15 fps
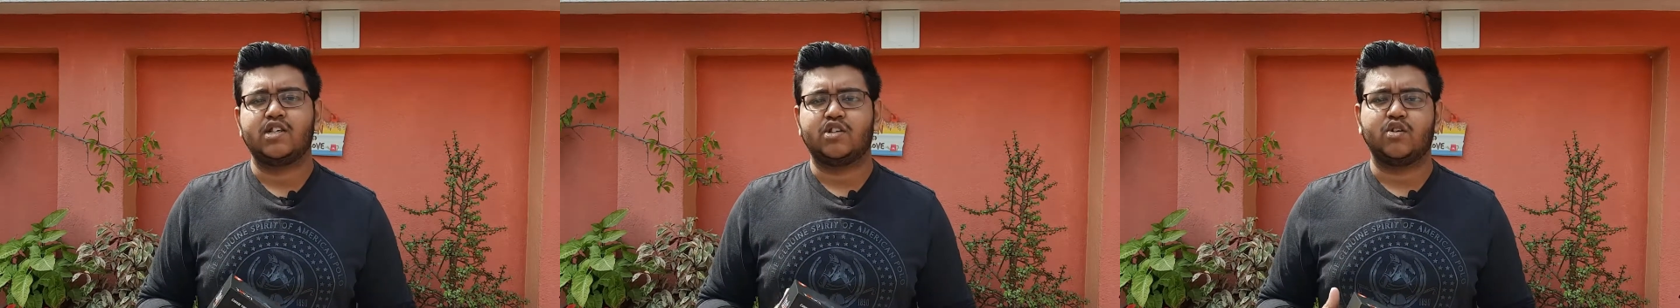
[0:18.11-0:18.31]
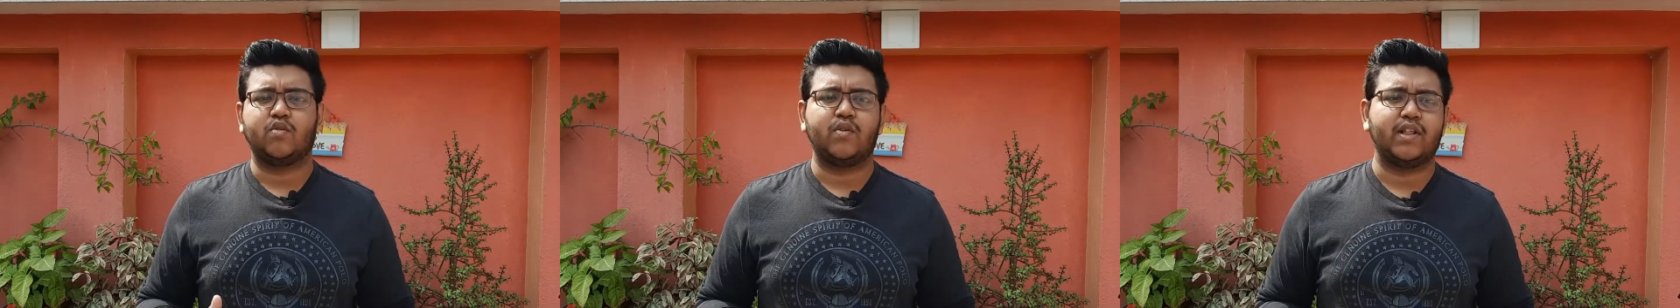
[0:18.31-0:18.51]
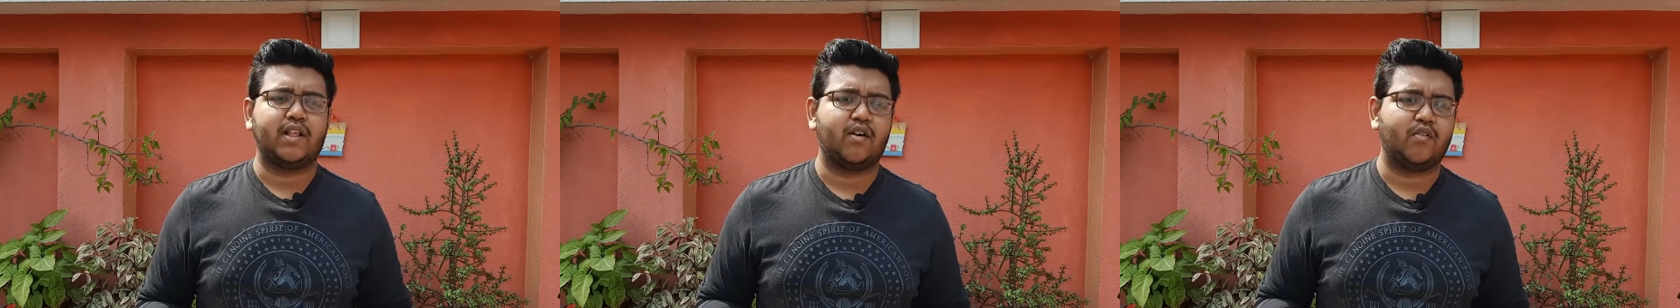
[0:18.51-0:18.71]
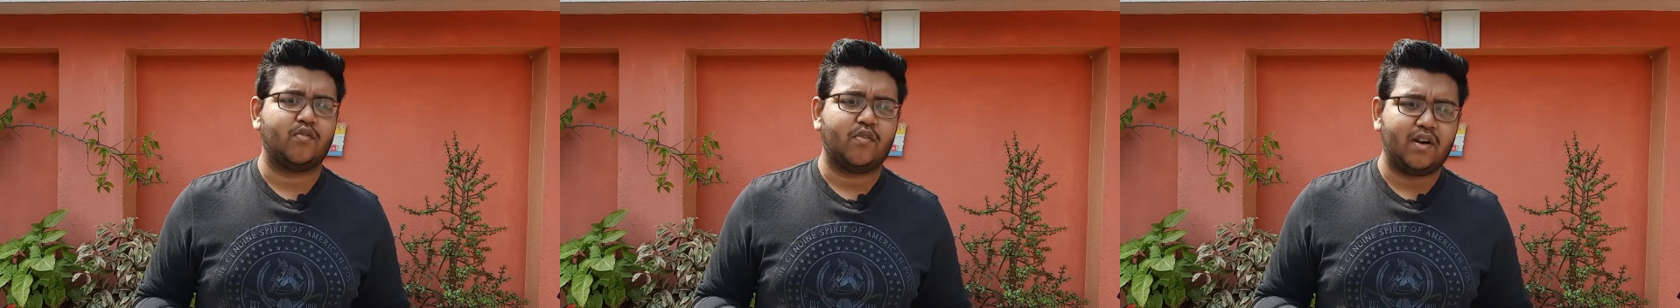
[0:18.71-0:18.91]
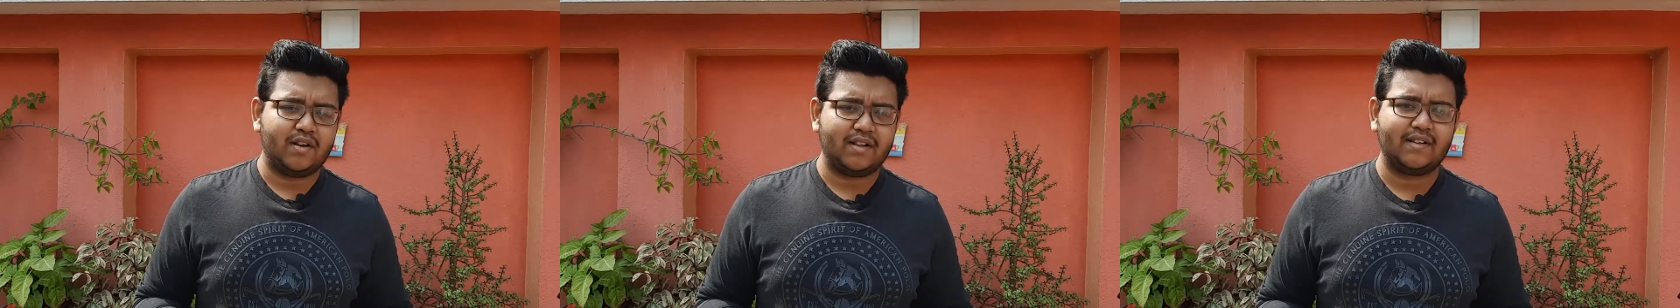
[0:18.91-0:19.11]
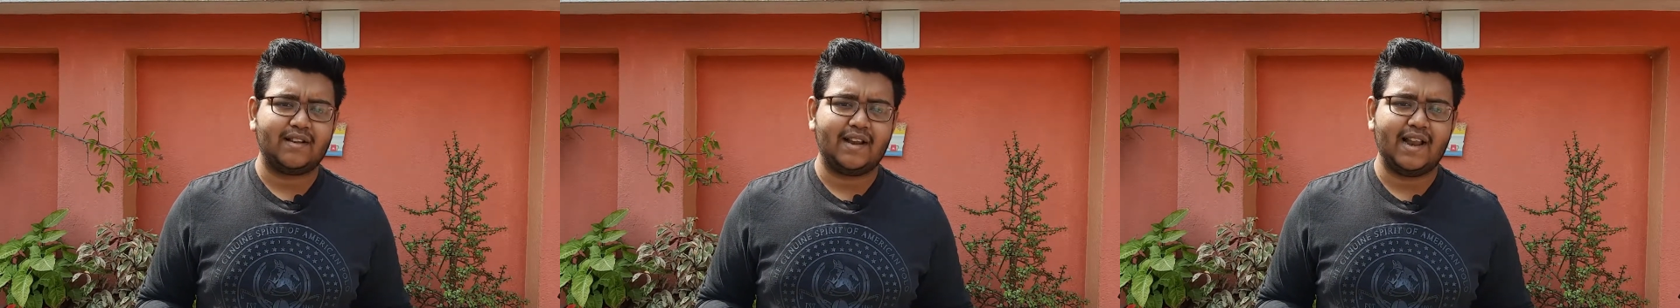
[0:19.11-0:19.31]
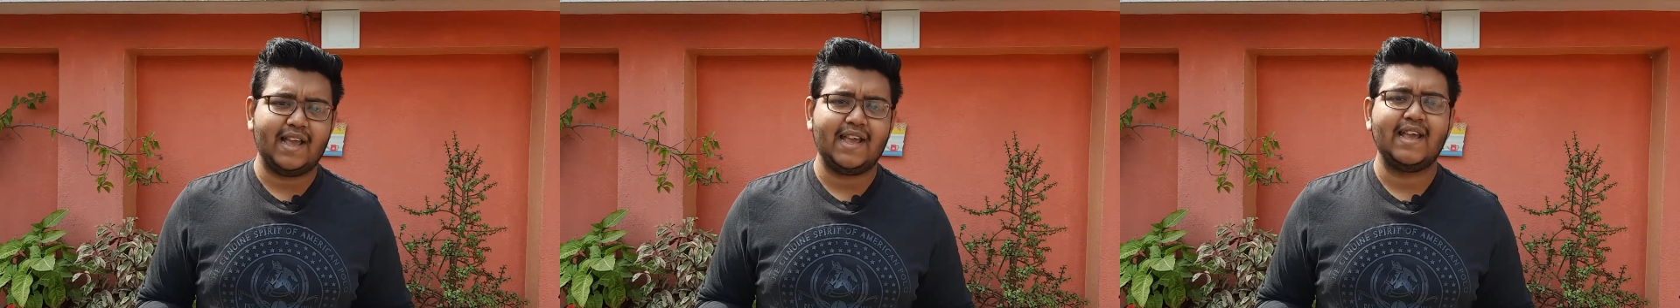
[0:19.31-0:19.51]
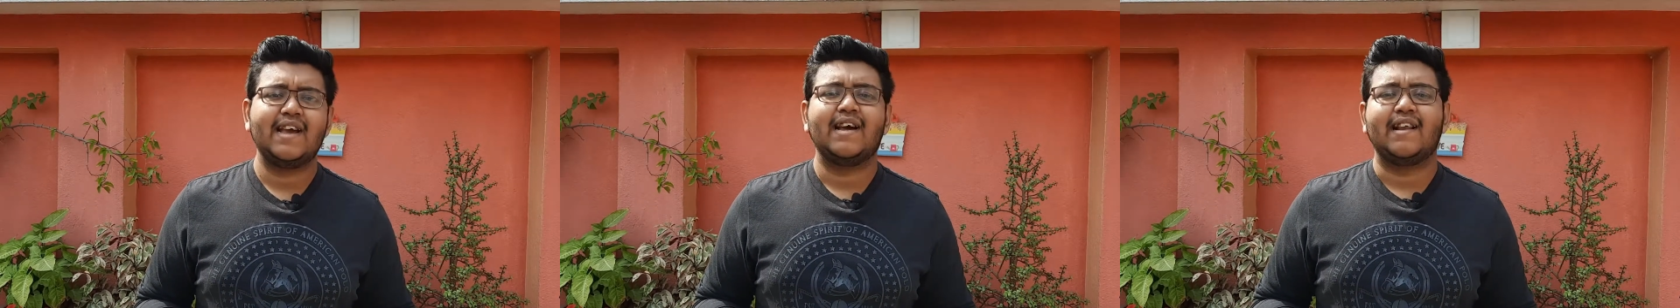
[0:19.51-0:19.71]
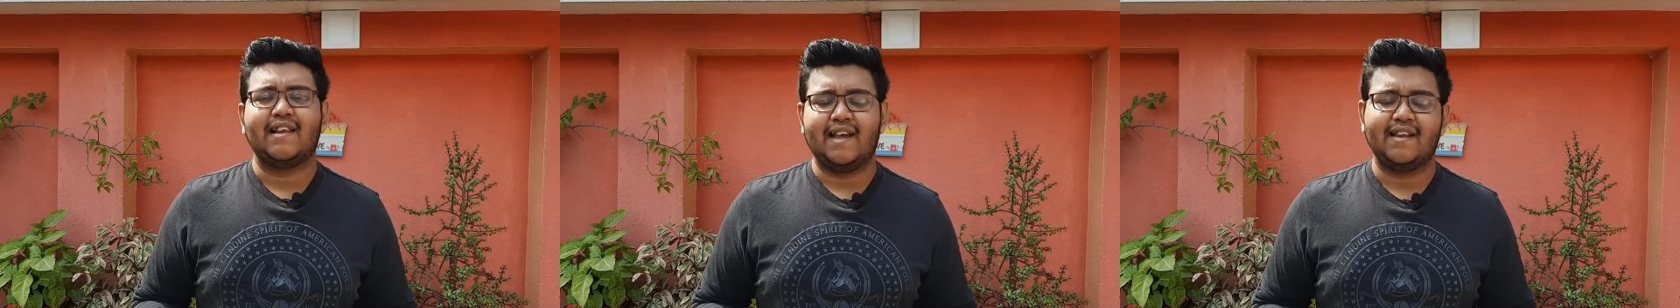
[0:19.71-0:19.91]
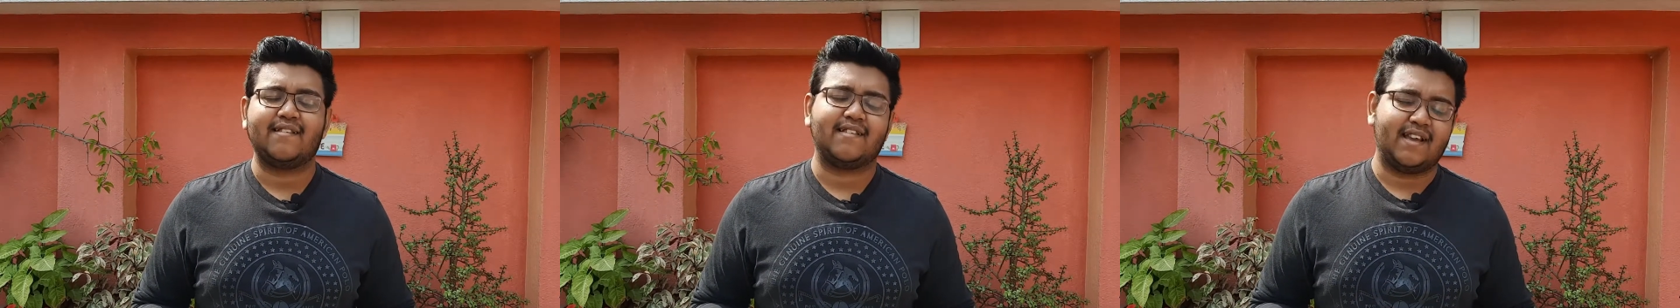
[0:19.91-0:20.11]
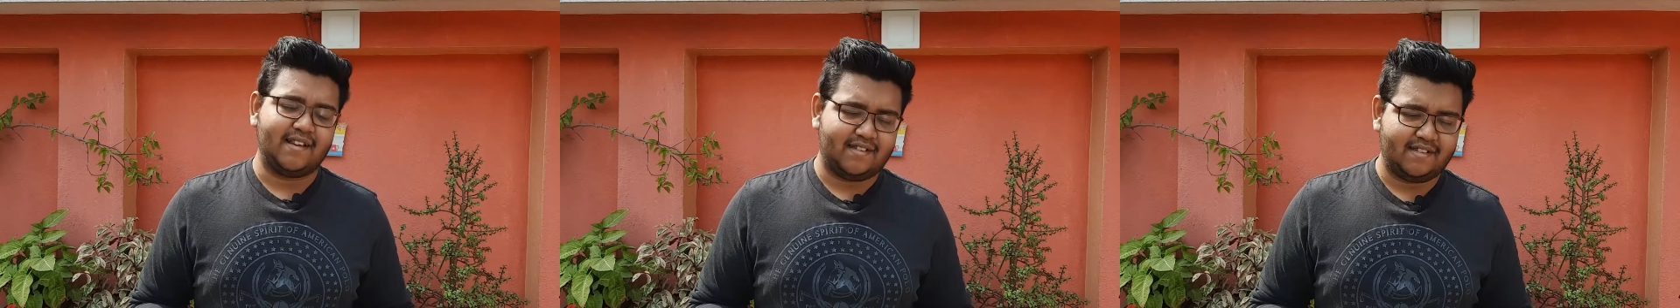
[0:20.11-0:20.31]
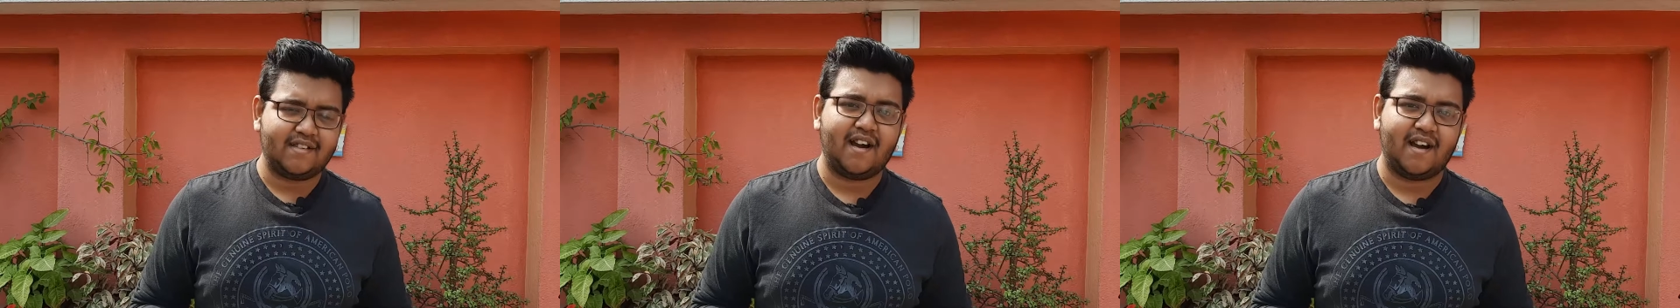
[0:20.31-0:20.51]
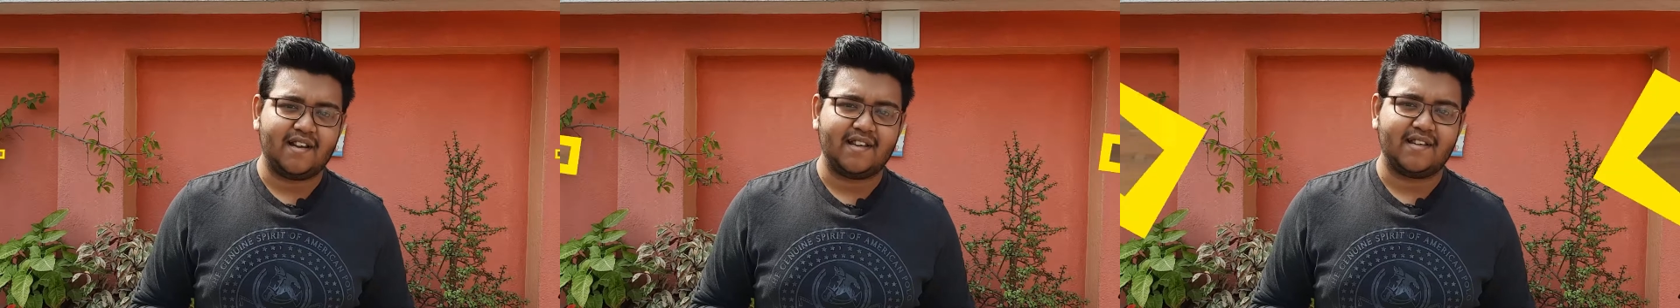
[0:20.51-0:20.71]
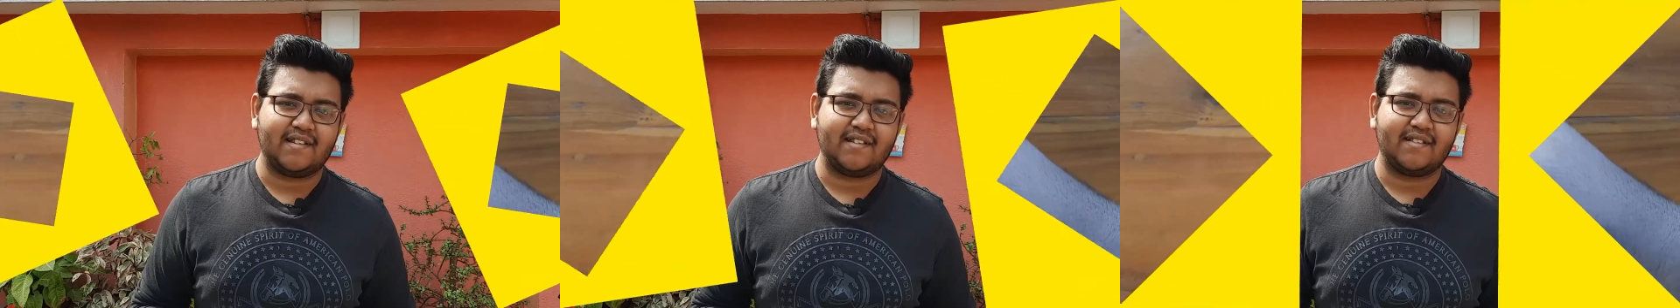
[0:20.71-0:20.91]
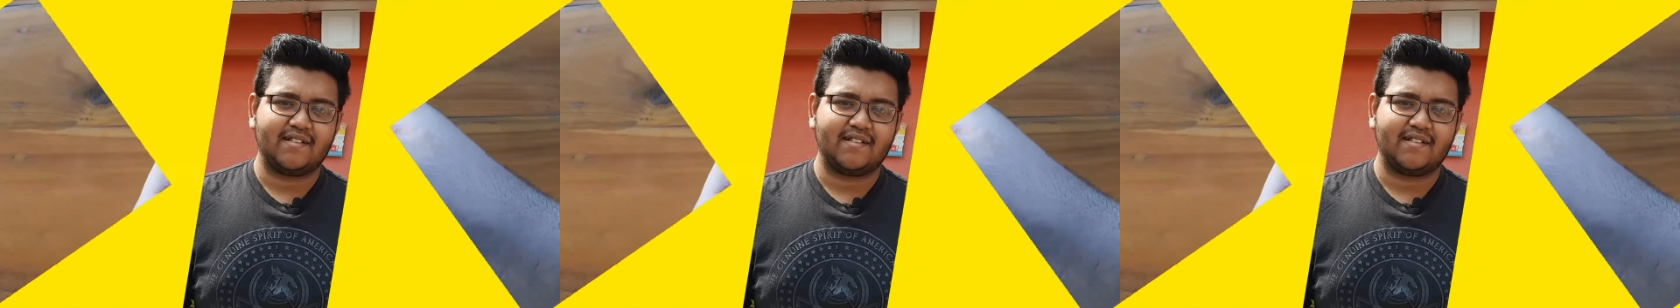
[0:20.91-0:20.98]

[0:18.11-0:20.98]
So without further delay, let's get started.